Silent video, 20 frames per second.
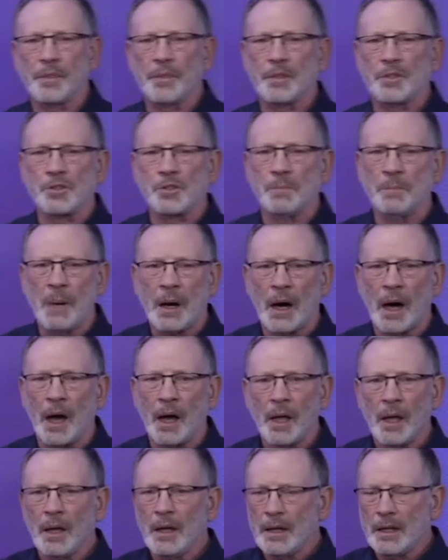the shema
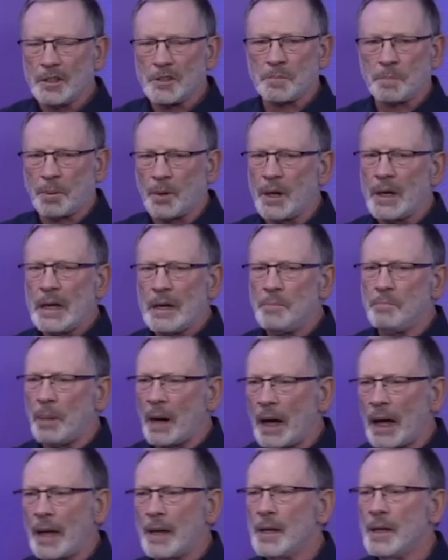it's prayed
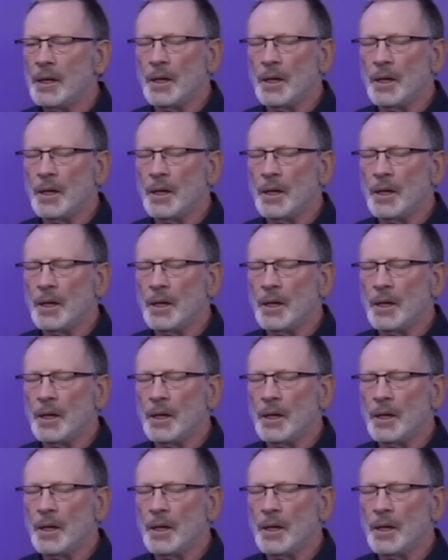by